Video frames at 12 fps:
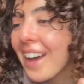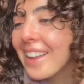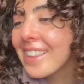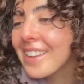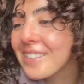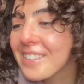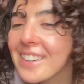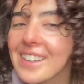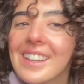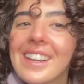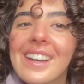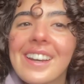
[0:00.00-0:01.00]
I think we're
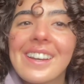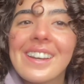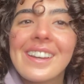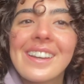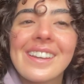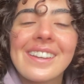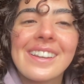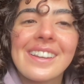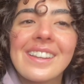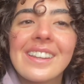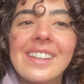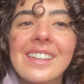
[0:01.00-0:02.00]
gonna
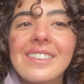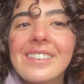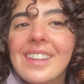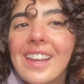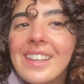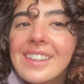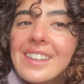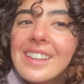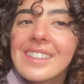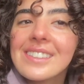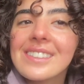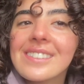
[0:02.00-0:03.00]
leave it like
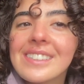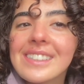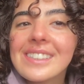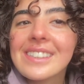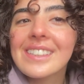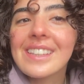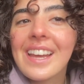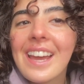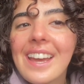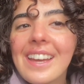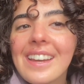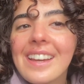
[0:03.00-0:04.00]
this for
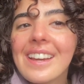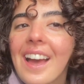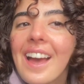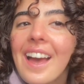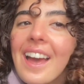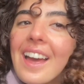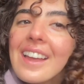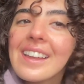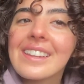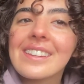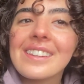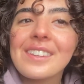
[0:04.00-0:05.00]
today
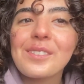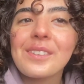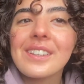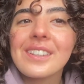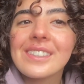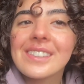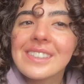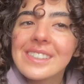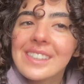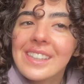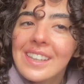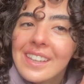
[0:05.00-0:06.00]
and we'll
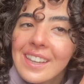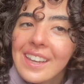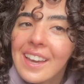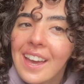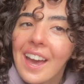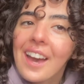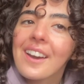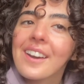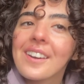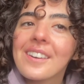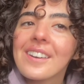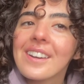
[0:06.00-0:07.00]
see
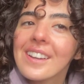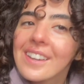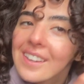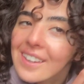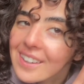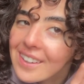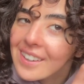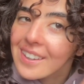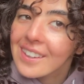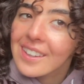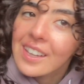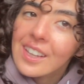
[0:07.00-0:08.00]
how it
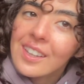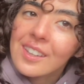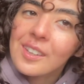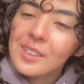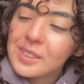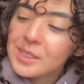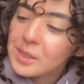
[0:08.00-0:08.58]
looks